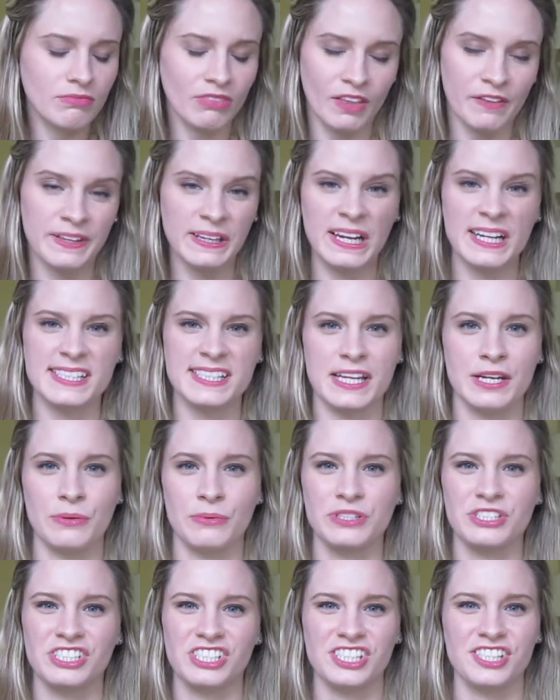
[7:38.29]
Like I said, it
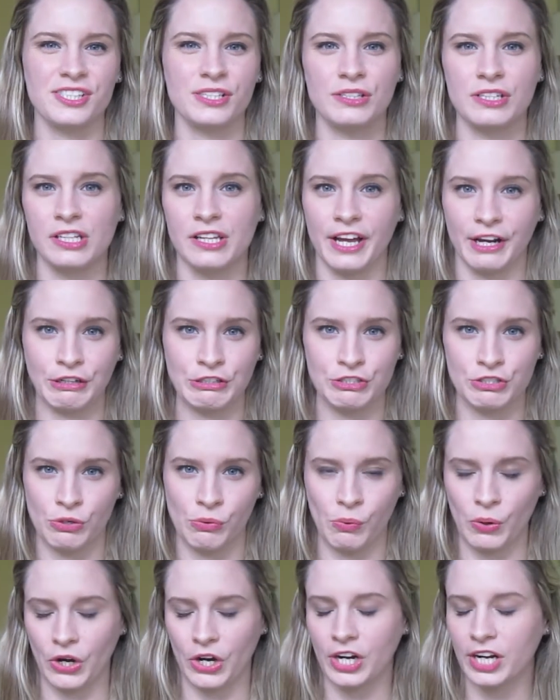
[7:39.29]
was just a little extra
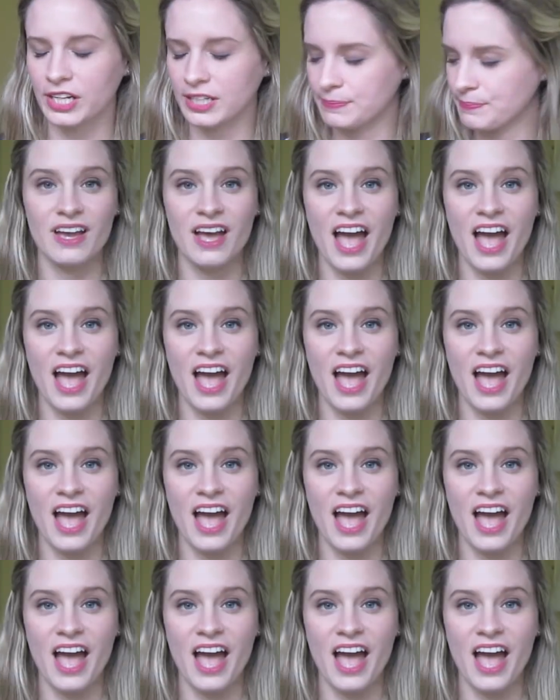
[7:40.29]
work.